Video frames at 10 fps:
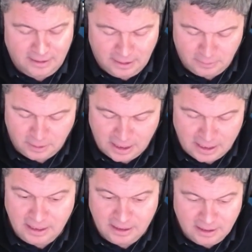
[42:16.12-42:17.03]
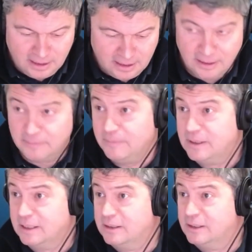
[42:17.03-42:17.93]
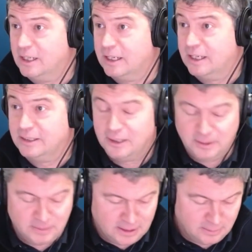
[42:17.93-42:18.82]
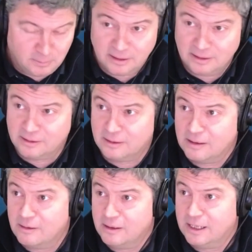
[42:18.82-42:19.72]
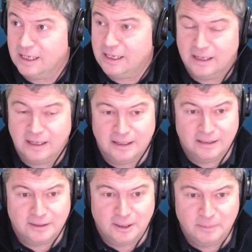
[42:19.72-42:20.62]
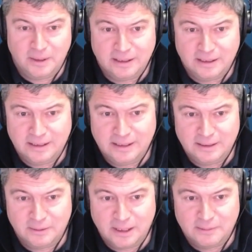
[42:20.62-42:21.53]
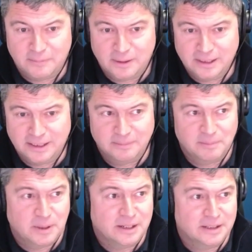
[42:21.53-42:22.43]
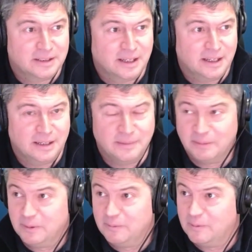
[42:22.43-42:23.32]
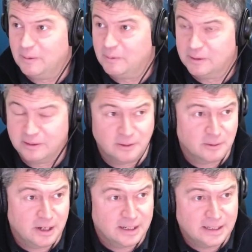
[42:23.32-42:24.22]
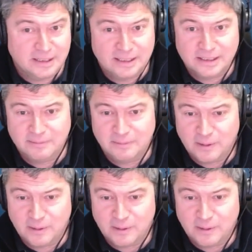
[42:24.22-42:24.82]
Okay, just checking time. So, crikey, time is flying past, and we've got great attendees and